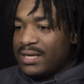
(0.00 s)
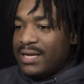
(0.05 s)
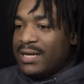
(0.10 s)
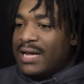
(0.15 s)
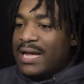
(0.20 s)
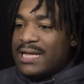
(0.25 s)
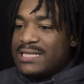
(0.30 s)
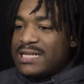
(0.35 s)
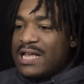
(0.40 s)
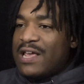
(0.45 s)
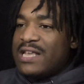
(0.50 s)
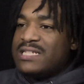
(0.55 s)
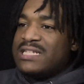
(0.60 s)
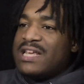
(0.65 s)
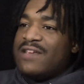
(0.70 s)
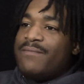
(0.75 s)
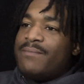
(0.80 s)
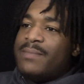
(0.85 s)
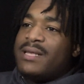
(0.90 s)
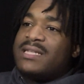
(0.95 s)
it's
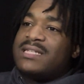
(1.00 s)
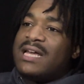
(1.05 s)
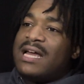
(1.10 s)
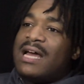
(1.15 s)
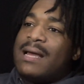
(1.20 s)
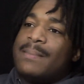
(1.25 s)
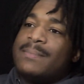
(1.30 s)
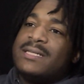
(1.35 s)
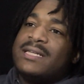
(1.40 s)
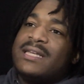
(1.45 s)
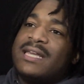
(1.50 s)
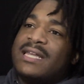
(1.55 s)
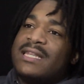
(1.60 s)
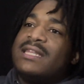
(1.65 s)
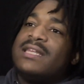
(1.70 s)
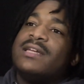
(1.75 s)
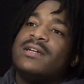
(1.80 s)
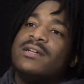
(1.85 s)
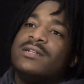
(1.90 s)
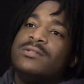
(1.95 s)
giving me time to get
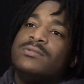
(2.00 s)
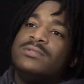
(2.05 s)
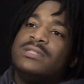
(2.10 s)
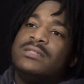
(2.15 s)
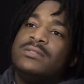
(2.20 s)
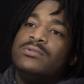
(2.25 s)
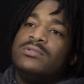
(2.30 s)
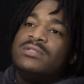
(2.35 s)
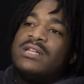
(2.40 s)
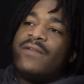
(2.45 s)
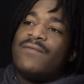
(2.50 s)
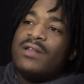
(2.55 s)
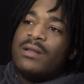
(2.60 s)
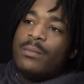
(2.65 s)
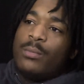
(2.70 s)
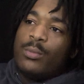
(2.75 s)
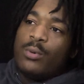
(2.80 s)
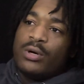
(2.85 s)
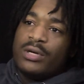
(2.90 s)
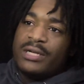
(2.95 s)
there, do stuff in the
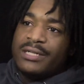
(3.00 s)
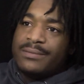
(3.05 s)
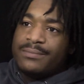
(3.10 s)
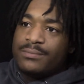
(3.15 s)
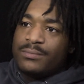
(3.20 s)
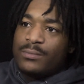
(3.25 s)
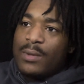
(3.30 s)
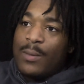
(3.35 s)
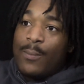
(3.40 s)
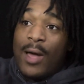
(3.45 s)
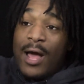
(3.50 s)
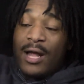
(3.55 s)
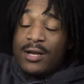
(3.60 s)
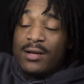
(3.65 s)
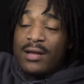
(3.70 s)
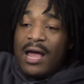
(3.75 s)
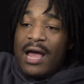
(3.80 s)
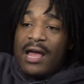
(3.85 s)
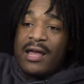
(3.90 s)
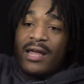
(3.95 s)
morning.
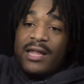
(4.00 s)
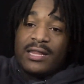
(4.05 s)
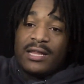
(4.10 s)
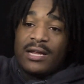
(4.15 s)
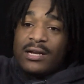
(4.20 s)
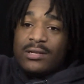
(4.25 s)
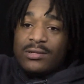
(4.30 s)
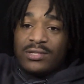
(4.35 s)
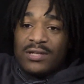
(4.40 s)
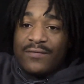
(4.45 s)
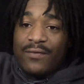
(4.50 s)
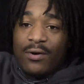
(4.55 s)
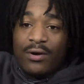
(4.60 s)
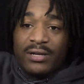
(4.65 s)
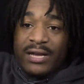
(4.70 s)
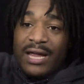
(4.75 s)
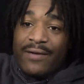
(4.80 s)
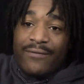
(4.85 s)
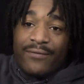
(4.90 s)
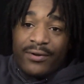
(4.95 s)
I can get there, do stuff all
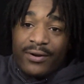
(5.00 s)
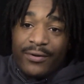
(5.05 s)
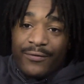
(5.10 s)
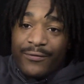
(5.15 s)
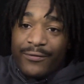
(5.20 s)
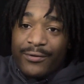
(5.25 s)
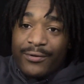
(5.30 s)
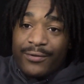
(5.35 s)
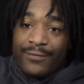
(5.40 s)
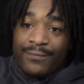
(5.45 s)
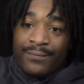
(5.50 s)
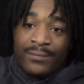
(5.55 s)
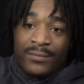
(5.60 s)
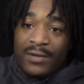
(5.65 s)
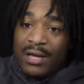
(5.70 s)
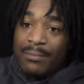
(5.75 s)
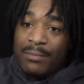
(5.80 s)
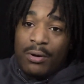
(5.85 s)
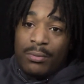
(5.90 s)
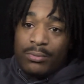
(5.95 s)
day for real, for real.
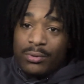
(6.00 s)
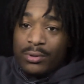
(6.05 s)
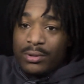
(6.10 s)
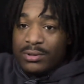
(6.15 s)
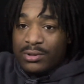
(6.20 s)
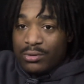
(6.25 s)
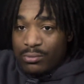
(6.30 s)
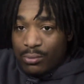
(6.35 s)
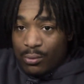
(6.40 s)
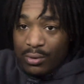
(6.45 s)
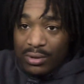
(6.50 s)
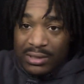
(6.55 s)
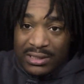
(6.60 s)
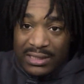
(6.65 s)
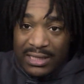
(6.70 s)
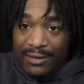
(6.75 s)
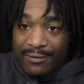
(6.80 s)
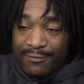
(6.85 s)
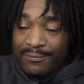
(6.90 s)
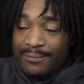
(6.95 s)
Come home, do more
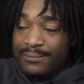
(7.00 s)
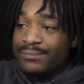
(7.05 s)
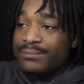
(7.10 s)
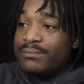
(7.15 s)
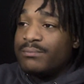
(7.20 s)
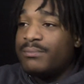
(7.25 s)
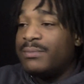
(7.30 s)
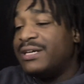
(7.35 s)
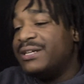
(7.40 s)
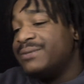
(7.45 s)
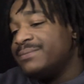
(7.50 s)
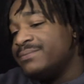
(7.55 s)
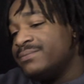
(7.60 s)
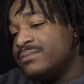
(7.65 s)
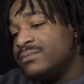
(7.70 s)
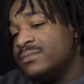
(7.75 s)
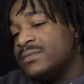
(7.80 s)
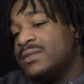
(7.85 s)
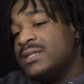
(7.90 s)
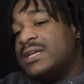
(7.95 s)
stuff. But
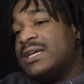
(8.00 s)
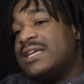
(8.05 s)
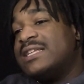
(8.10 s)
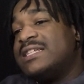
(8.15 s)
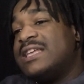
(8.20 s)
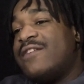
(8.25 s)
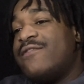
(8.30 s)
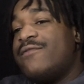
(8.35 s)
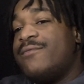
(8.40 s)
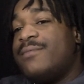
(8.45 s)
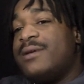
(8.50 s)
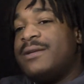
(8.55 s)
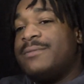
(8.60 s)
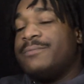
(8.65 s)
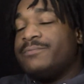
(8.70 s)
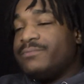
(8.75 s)
it's giving me